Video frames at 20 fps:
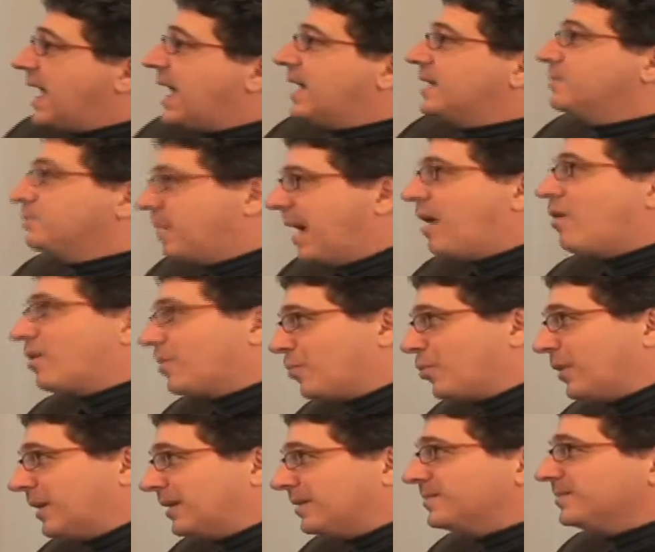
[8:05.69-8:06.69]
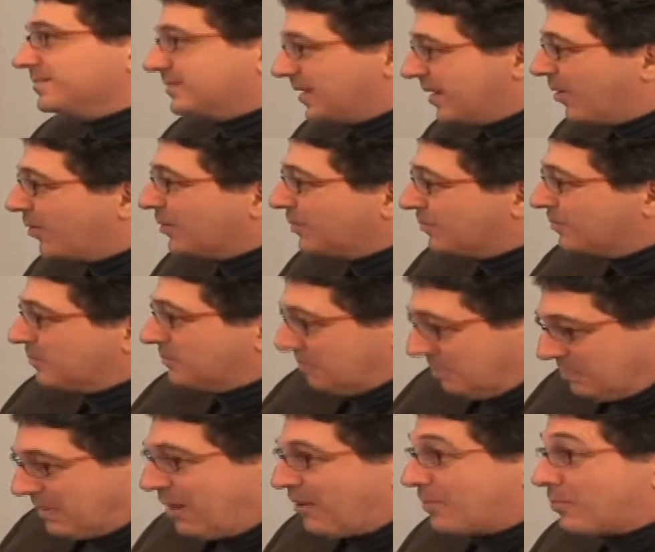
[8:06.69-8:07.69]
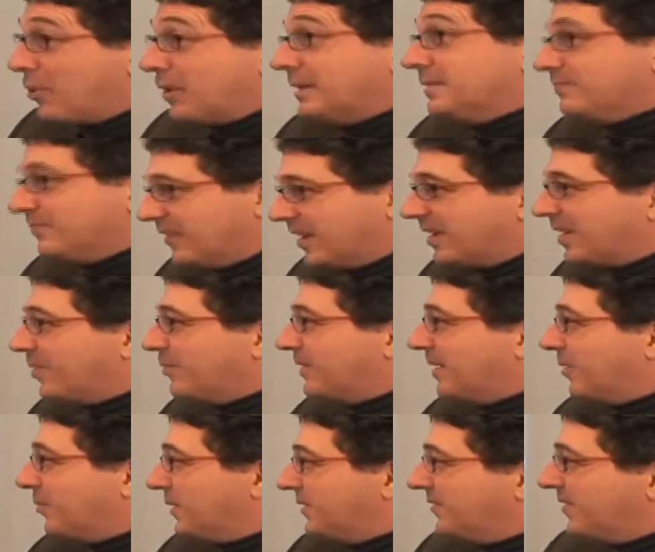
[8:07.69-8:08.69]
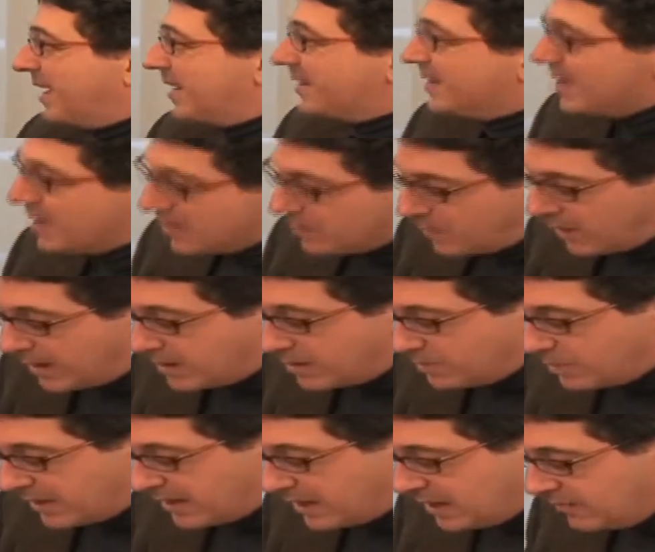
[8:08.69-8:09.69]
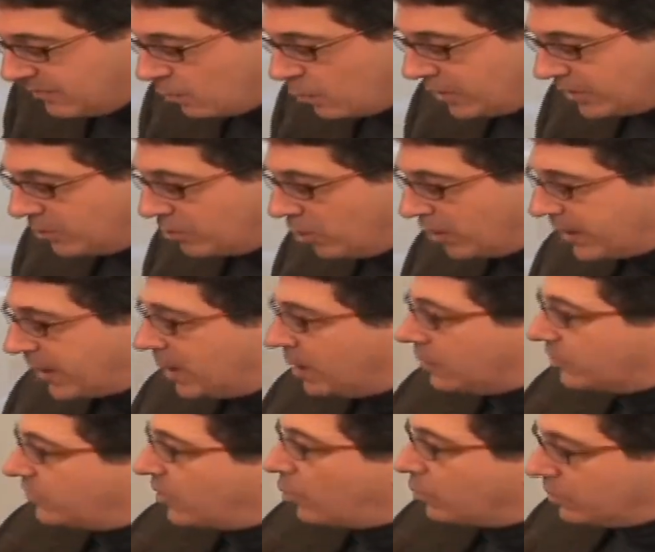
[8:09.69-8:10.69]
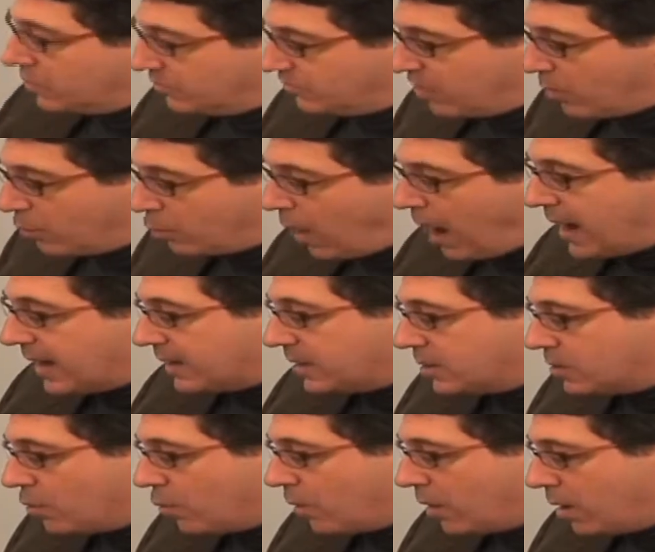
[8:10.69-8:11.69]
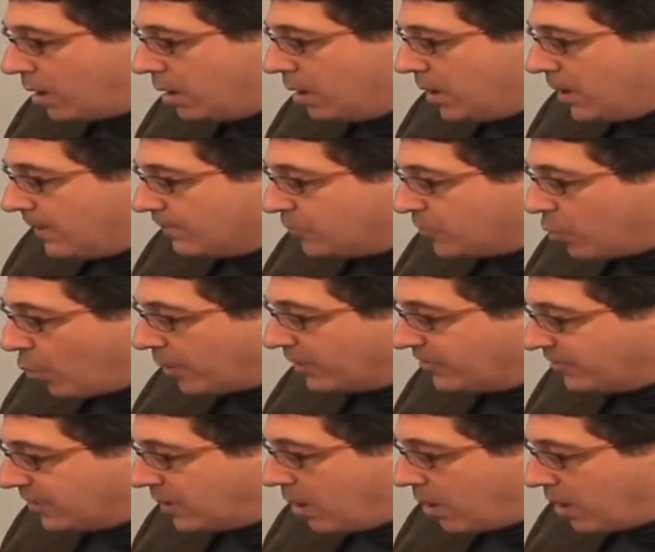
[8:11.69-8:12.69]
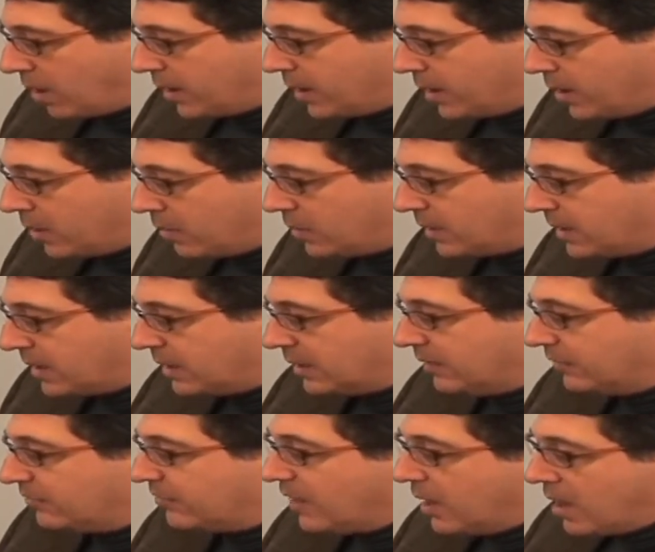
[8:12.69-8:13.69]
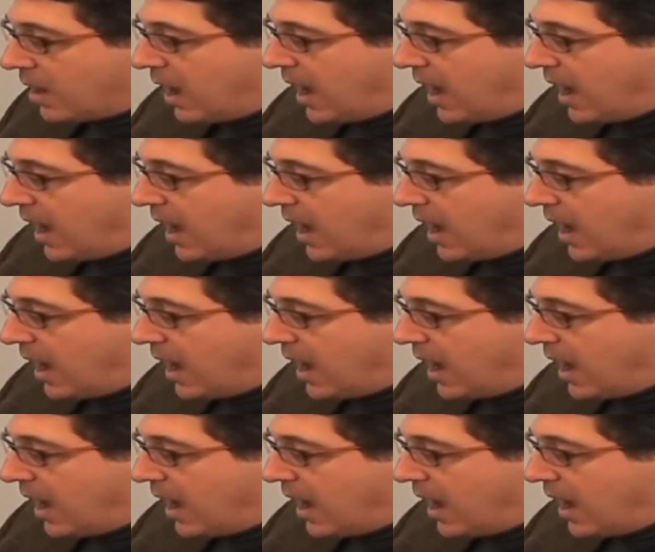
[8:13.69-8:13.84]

and PowerPoint. You know, you, PowerPoint video, dare we say? But but even when you look at it, so so right, your your scenario is